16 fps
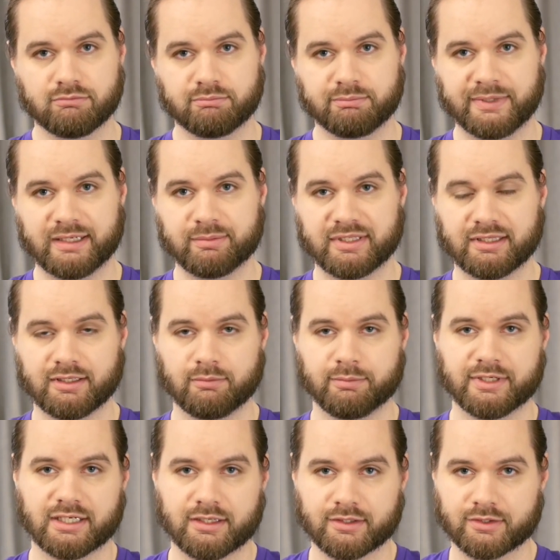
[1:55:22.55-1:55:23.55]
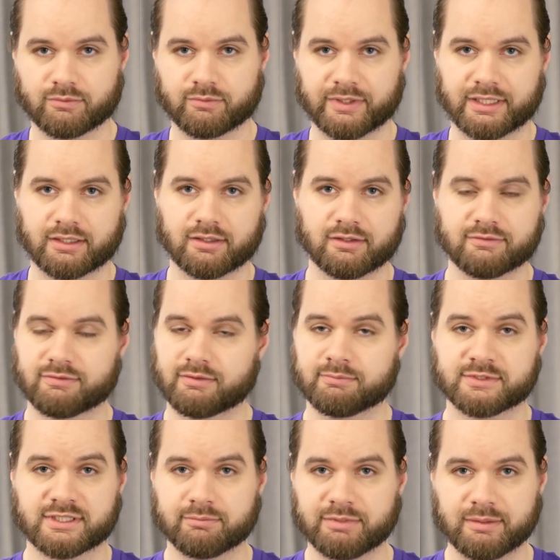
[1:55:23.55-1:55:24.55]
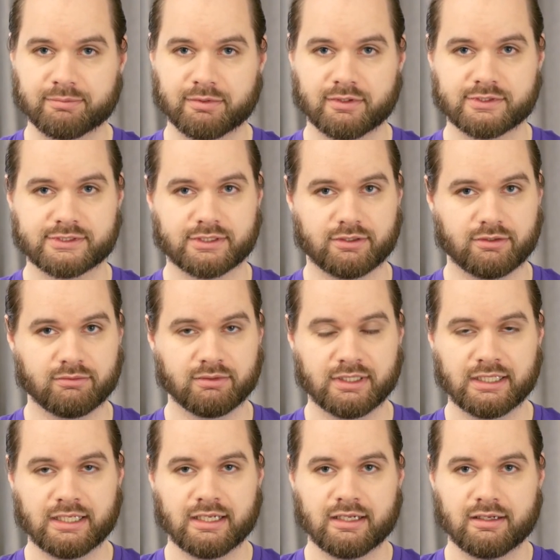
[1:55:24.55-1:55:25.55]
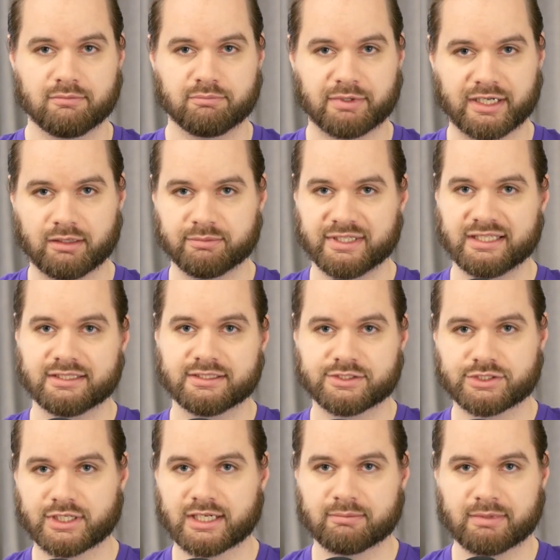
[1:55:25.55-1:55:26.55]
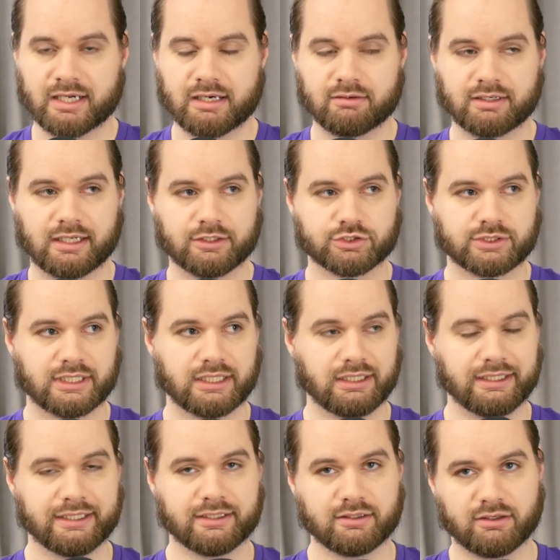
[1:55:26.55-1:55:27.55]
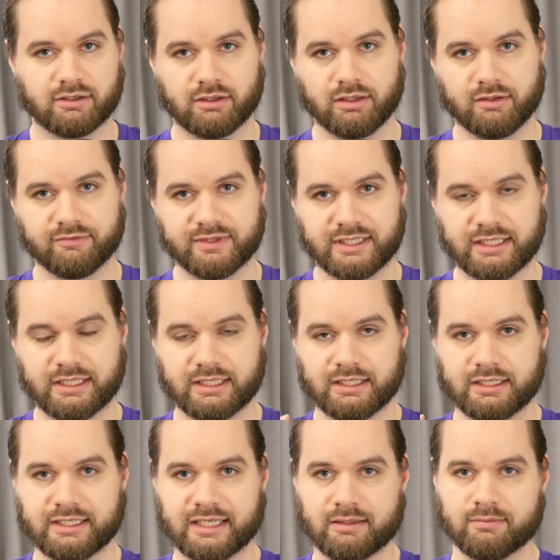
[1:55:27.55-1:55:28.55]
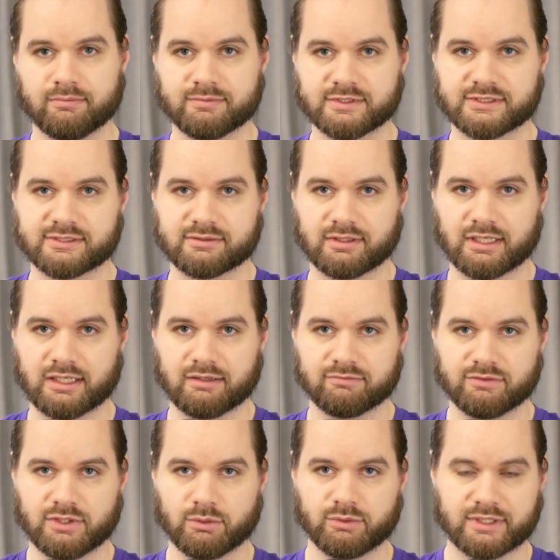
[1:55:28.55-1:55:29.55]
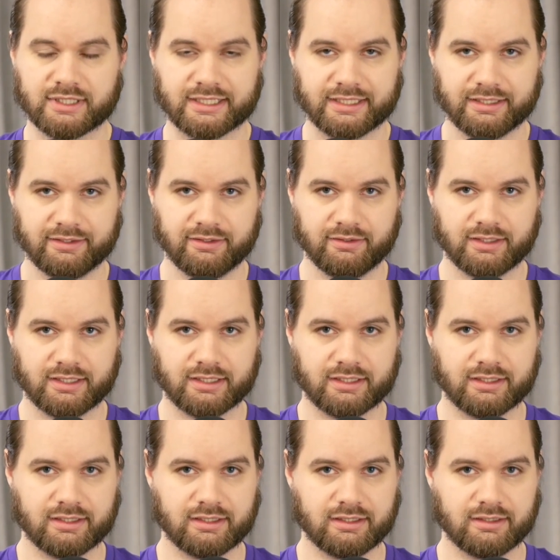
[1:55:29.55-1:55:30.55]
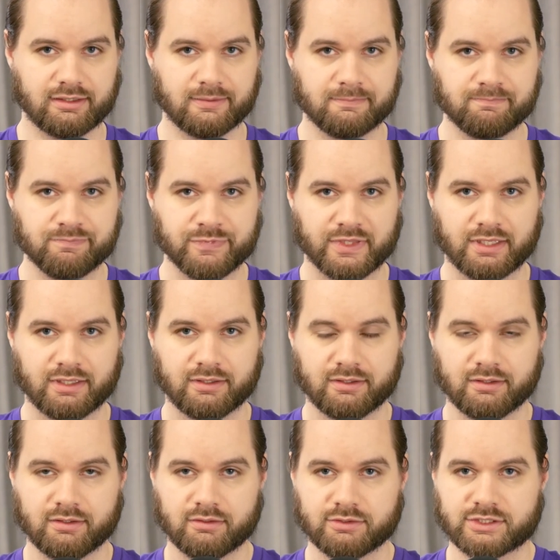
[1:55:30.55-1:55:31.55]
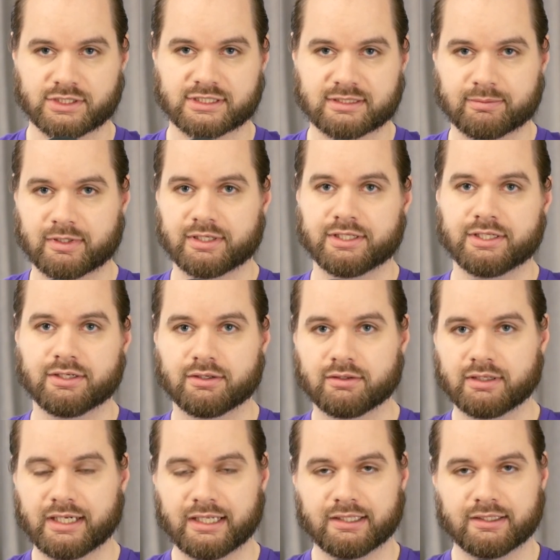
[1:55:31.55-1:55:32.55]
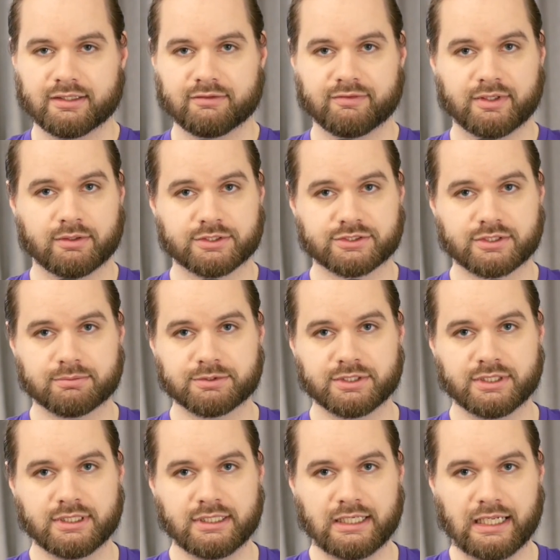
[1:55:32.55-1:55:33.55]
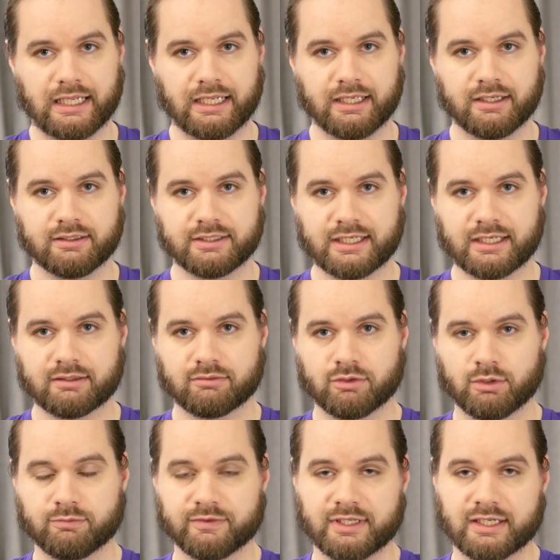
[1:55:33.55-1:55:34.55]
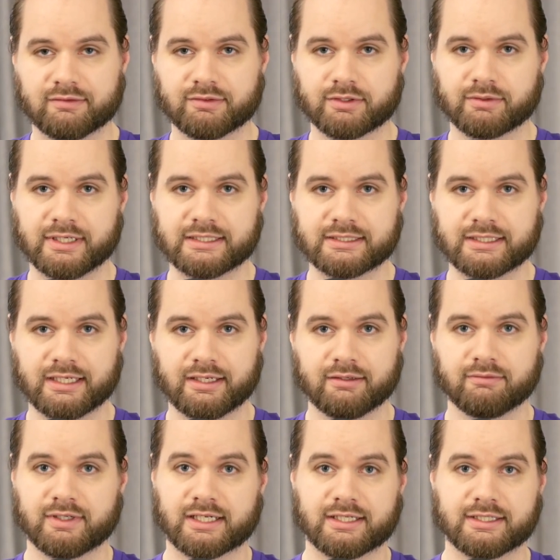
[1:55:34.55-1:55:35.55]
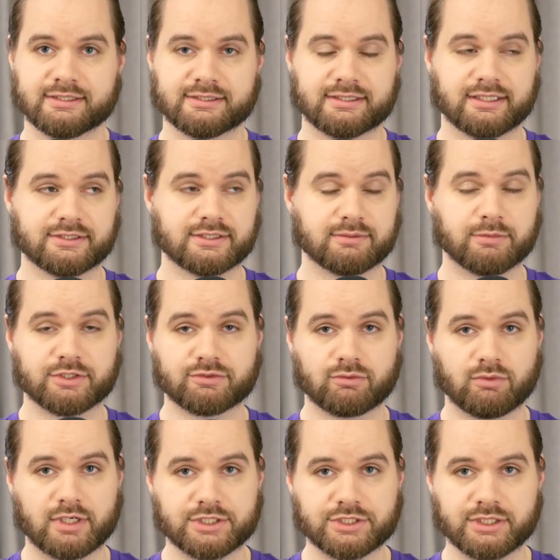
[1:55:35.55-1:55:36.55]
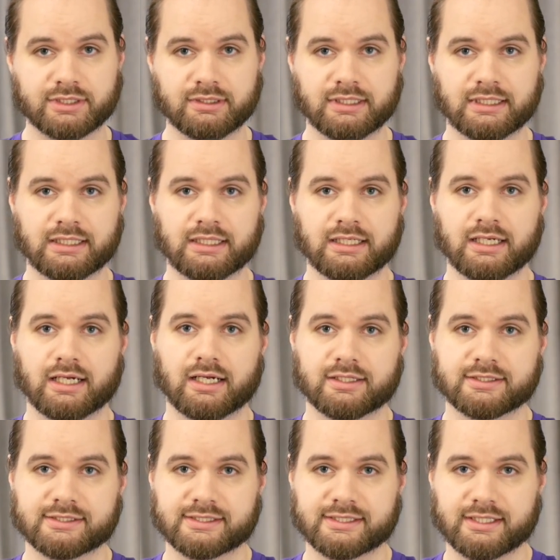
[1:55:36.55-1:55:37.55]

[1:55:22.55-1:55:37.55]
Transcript: may be a little bit under the radar from some people. So by all means, check them out. I'll try to link all of the games of note that I talked about here in the video description. And yeah, hope you have a great day, guys. Thanks so much for watching. I'll see you